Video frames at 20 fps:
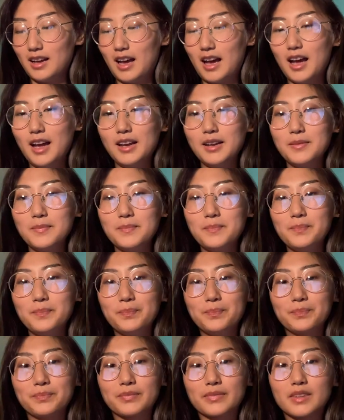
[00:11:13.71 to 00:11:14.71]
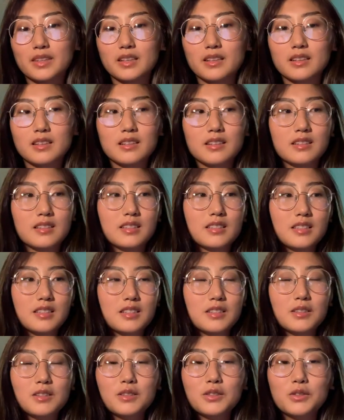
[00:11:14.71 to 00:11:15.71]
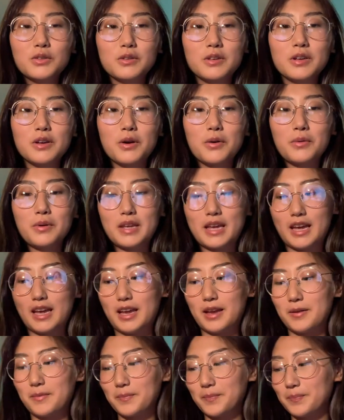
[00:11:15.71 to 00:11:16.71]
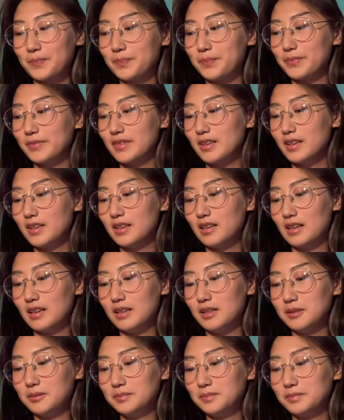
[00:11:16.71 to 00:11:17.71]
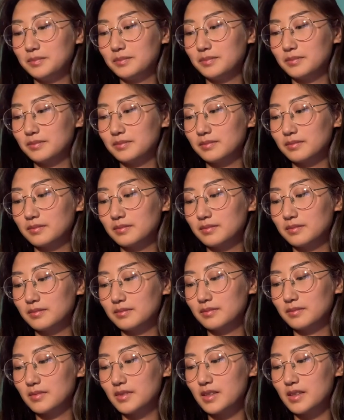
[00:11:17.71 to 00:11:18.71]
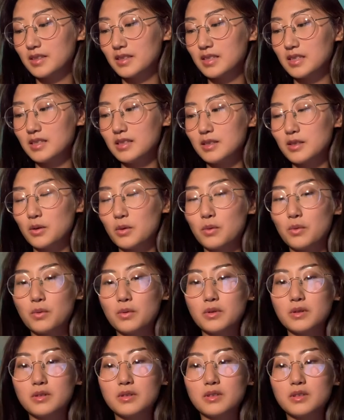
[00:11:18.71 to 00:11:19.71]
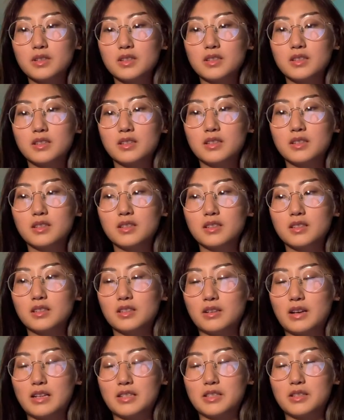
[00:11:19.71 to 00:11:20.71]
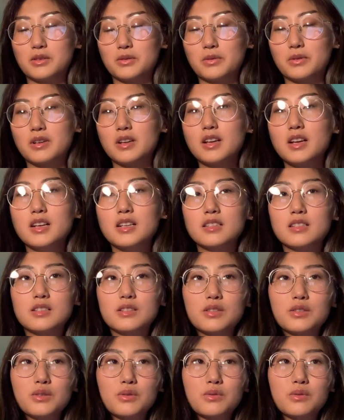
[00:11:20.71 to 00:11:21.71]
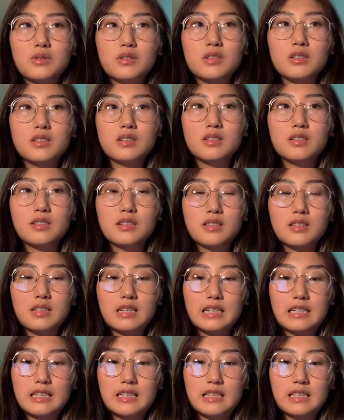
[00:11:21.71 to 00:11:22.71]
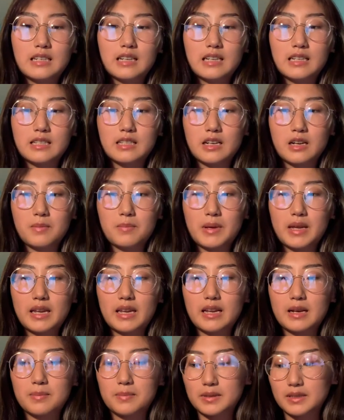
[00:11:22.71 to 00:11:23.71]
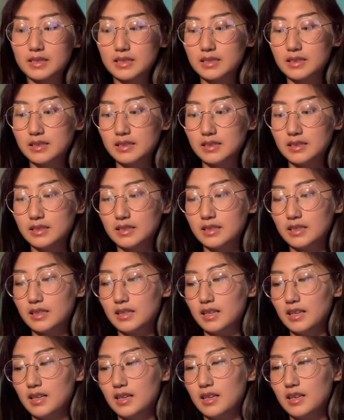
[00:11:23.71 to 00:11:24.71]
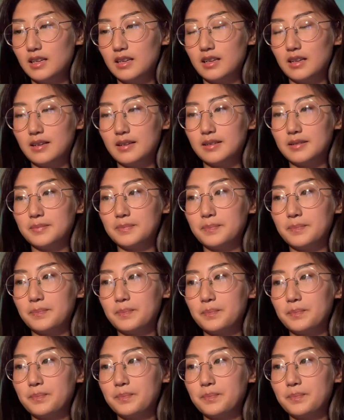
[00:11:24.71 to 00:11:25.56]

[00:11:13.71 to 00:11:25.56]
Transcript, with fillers: I'm still doing okay. Um, since Horn, no, not since Horn, since school started and started picking up a little, um,